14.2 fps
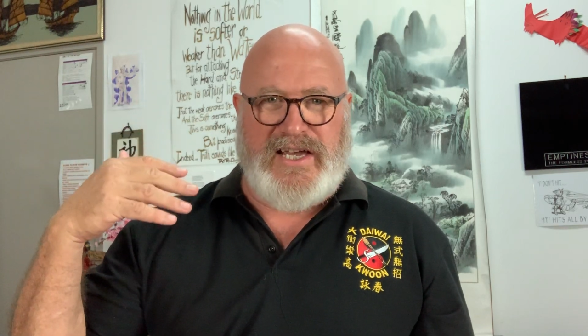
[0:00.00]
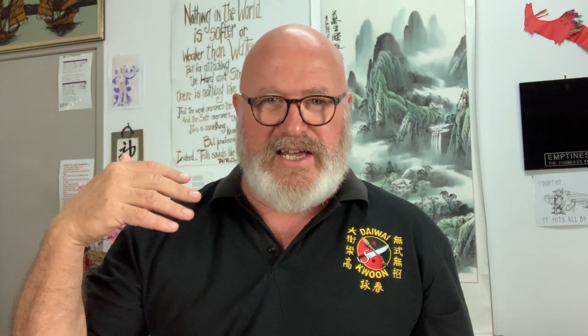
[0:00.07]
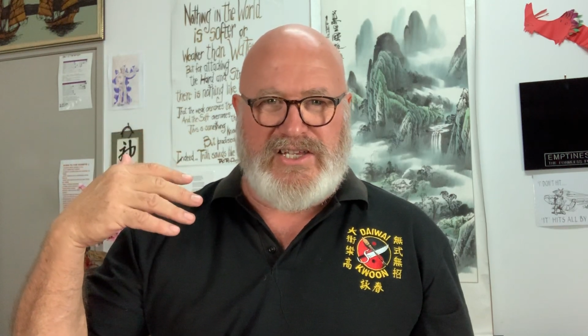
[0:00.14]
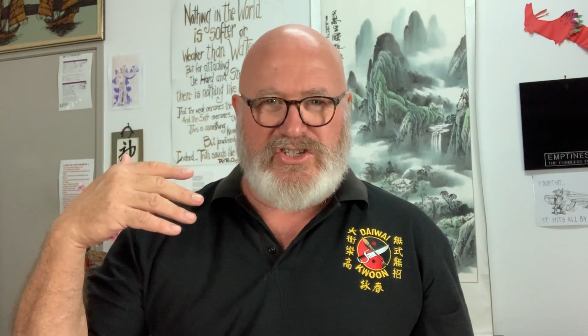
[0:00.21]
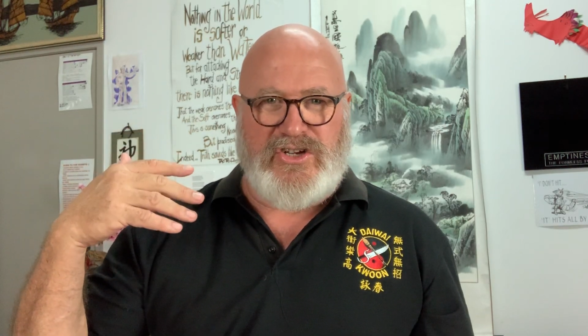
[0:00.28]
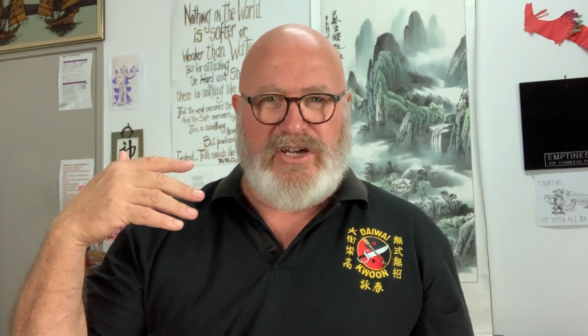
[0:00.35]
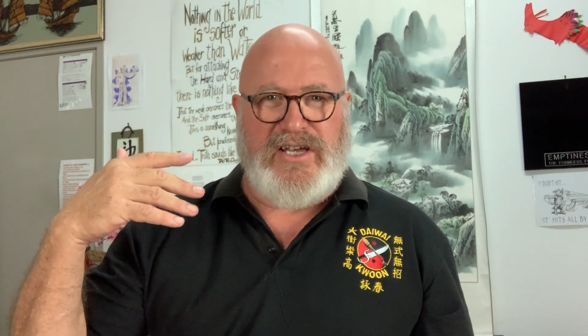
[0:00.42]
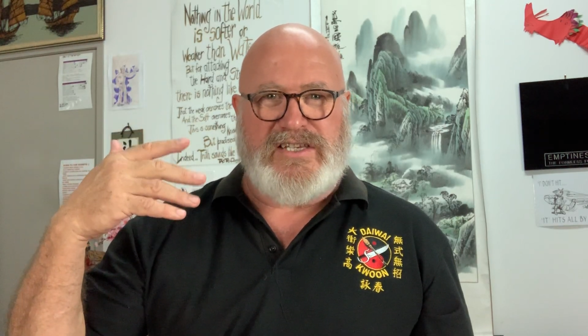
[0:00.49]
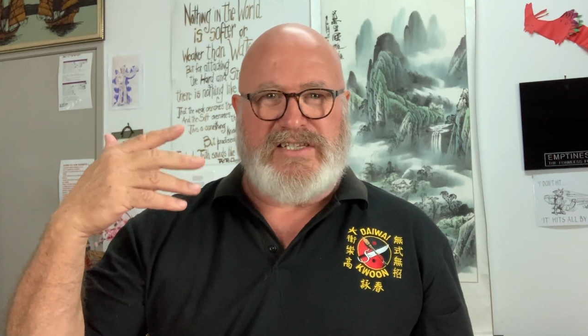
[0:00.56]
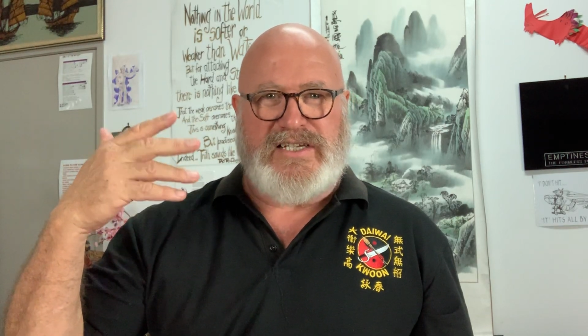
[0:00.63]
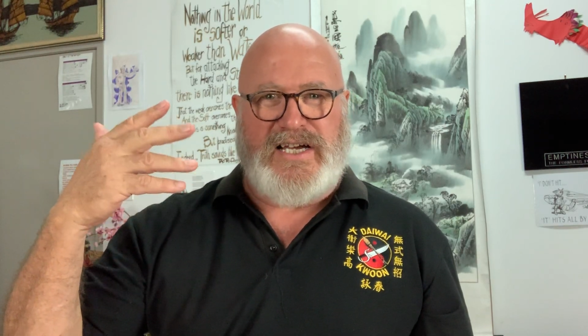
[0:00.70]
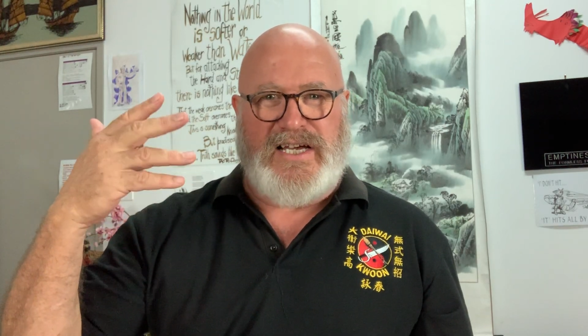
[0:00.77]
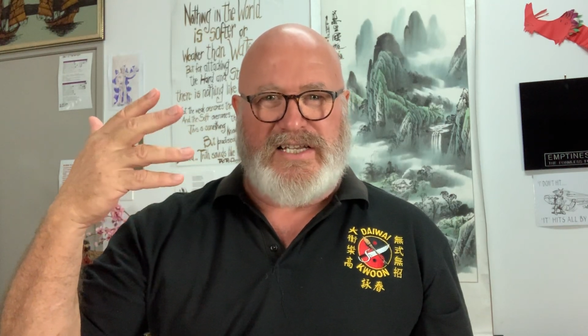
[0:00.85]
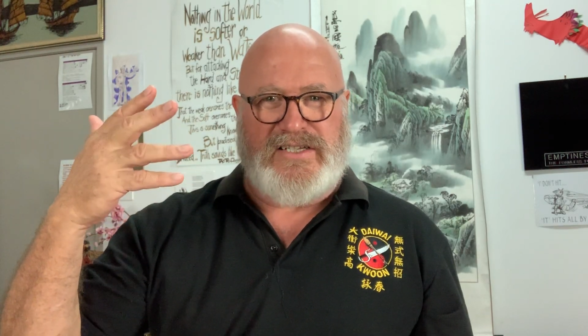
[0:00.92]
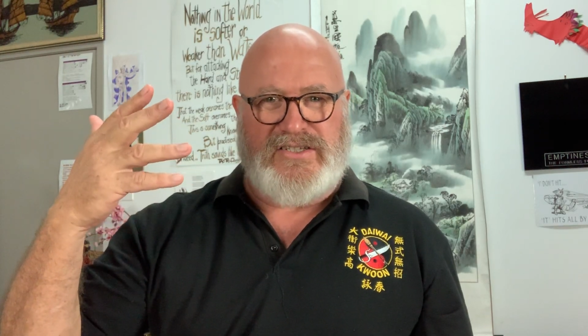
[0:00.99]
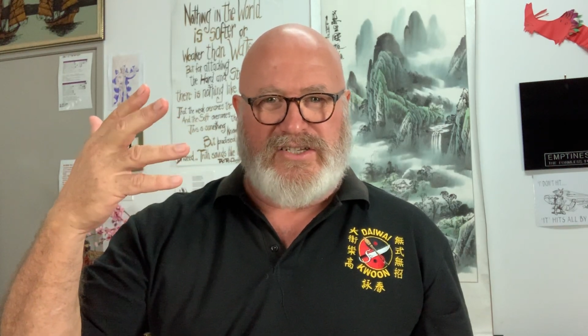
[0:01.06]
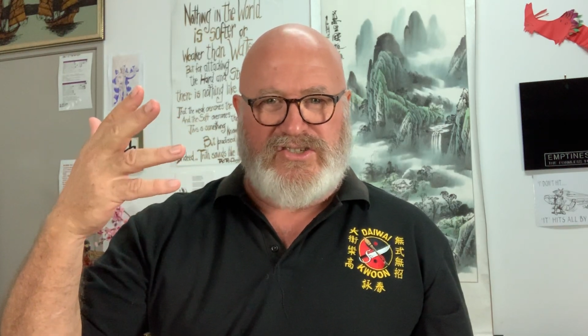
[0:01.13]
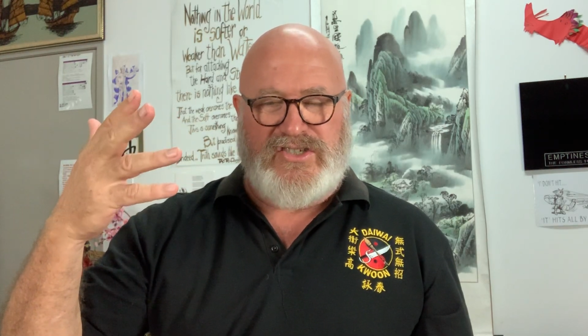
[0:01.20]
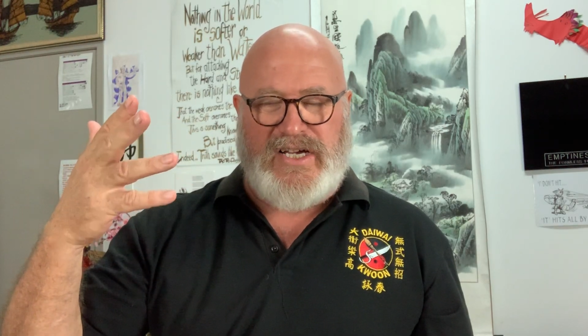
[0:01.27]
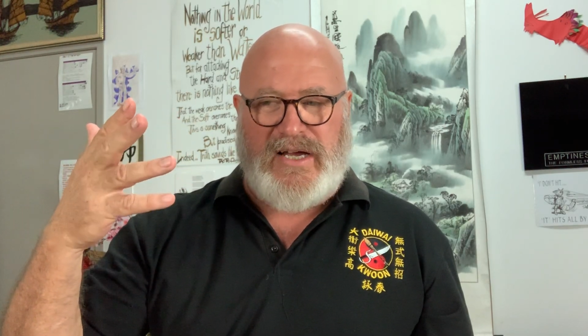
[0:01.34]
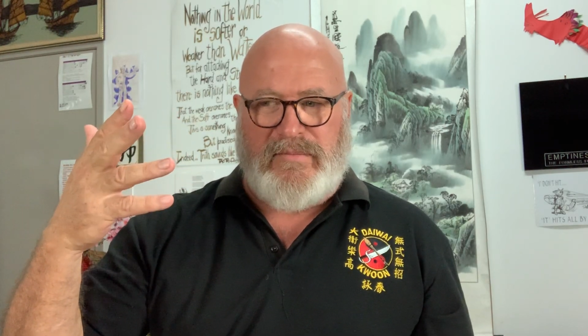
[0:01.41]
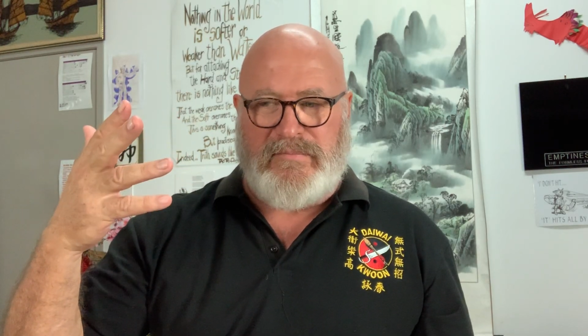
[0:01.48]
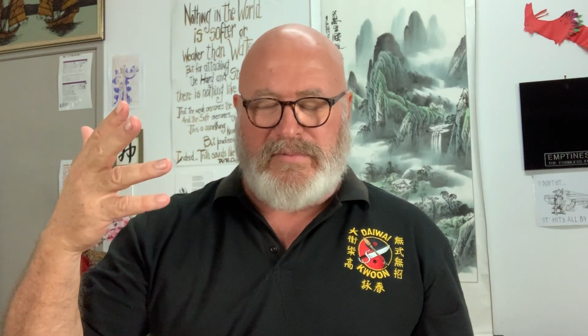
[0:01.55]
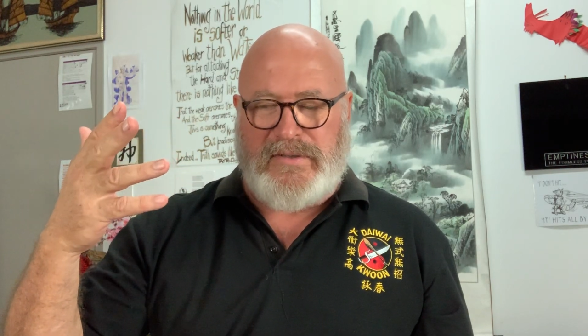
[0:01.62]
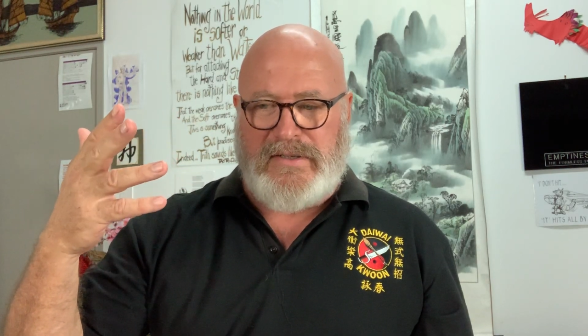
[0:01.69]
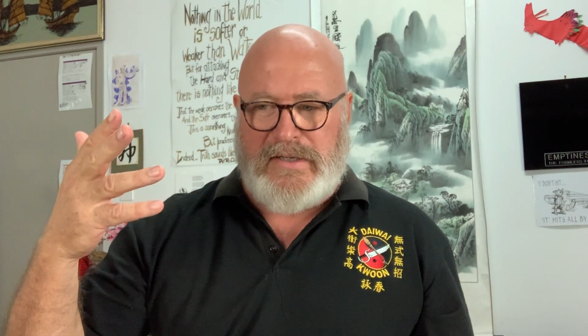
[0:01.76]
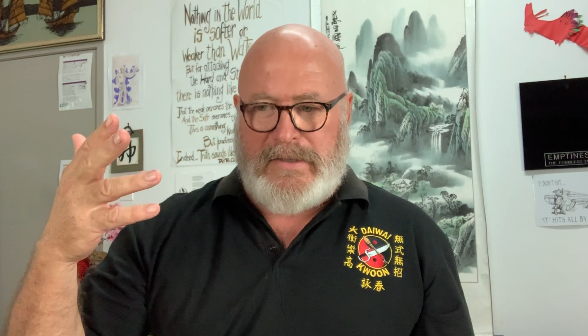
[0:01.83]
As I started to jump,